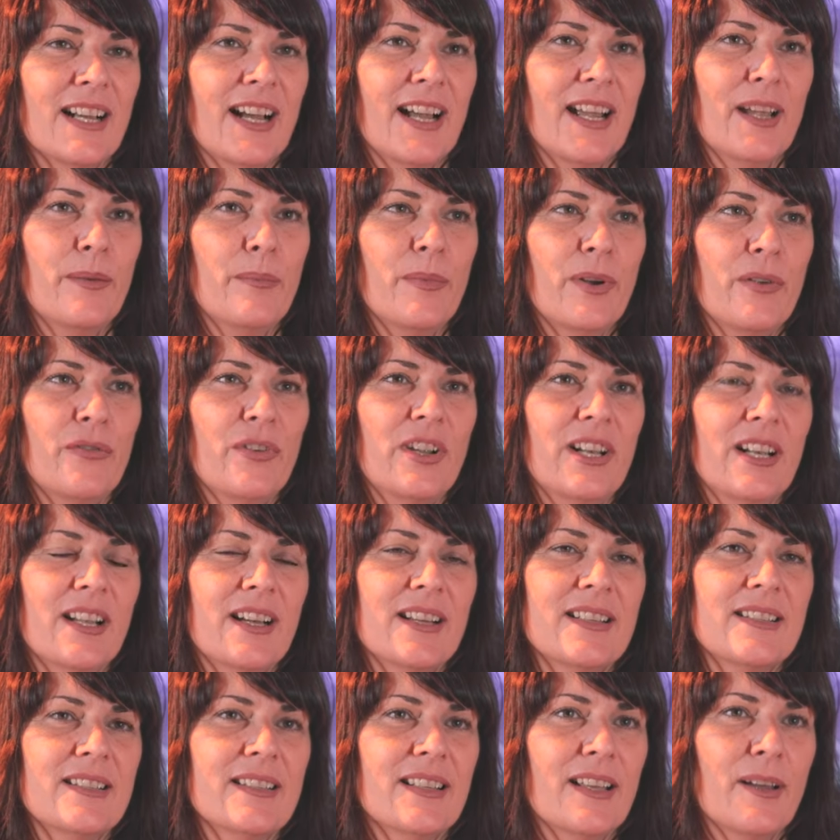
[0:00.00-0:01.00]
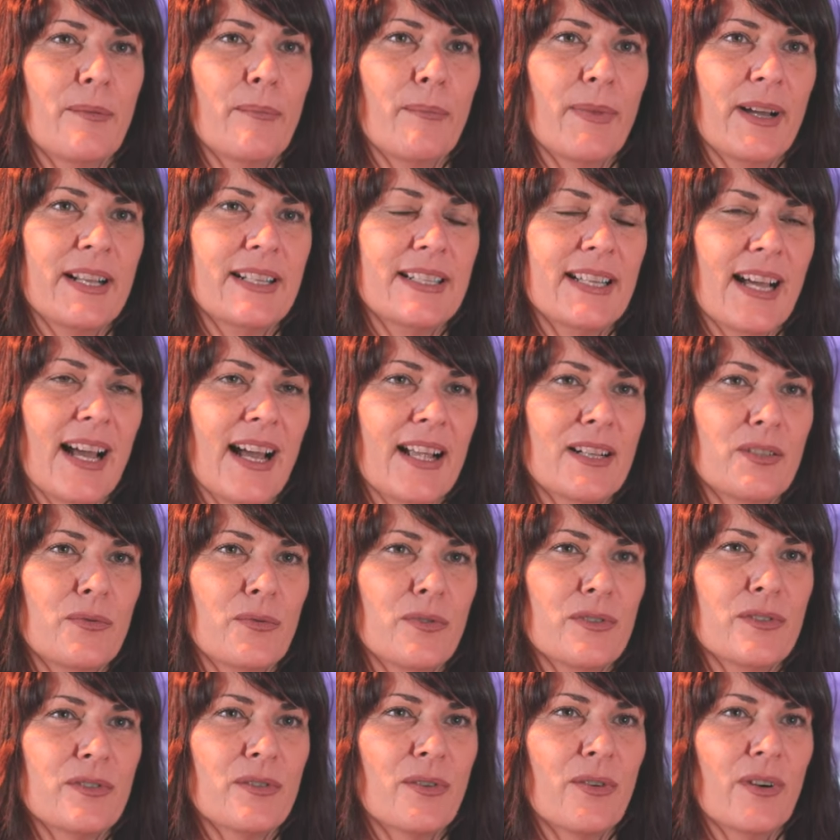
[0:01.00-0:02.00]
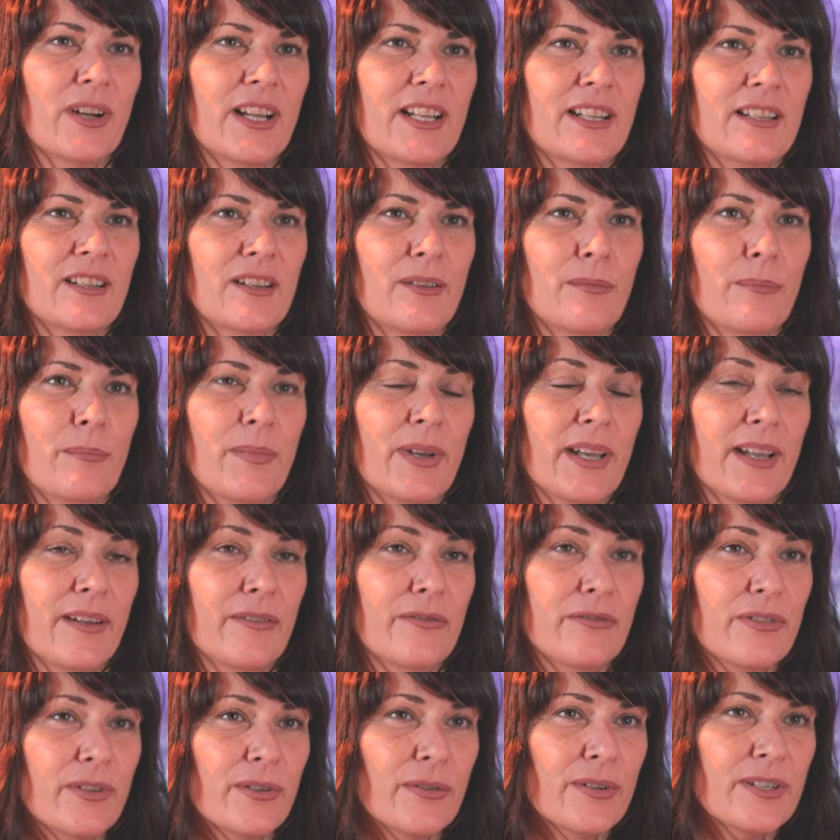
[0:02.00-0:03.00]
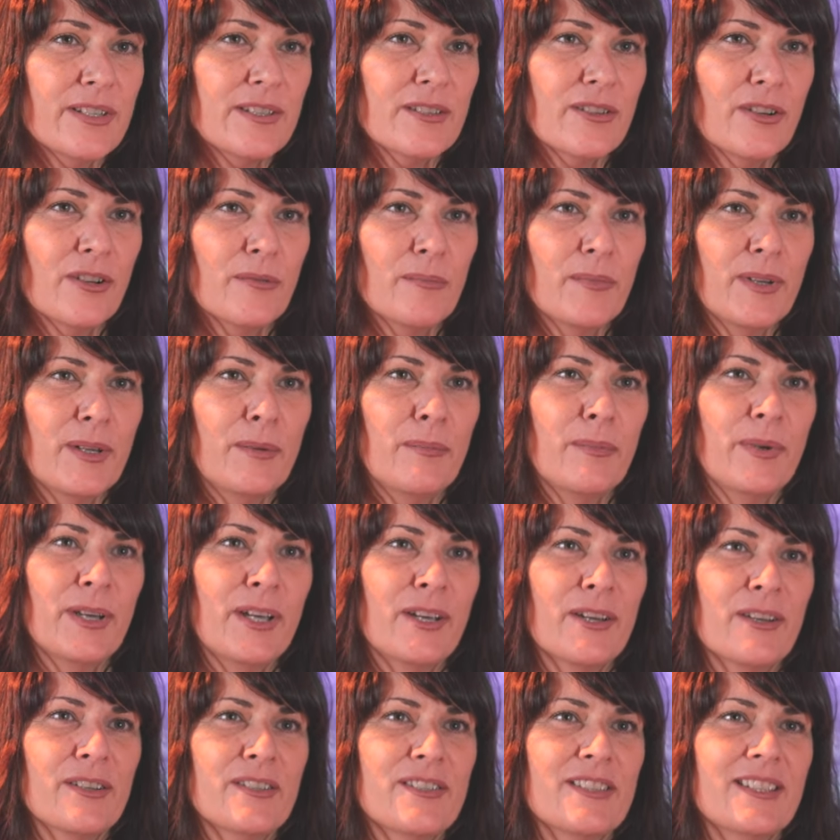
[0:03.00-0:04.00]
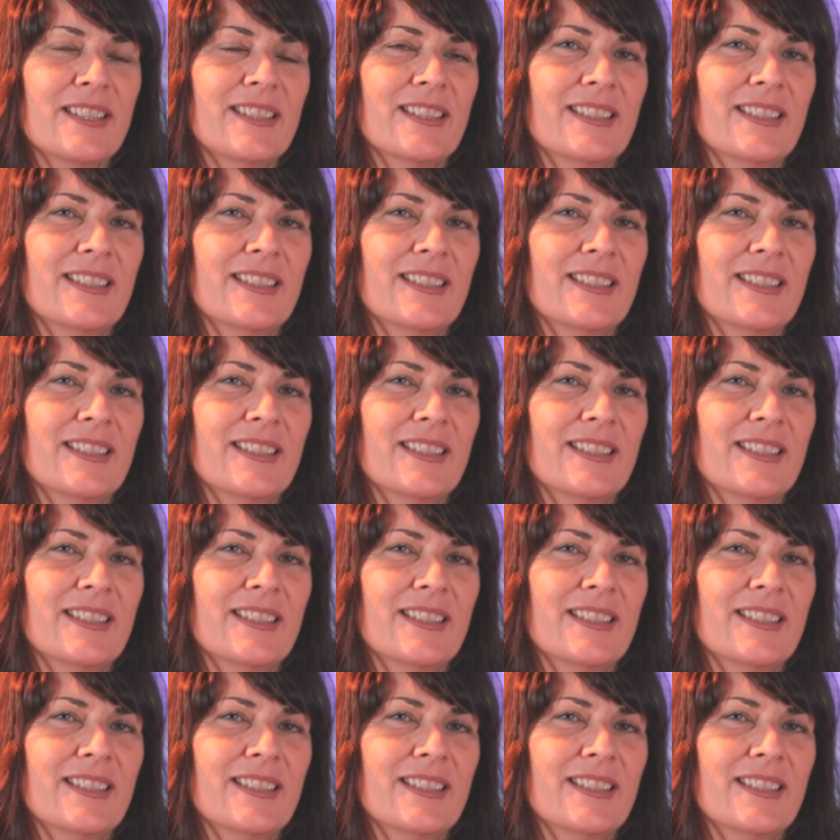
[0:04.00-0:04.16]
time, I realize that my dad was quite a big influence on me because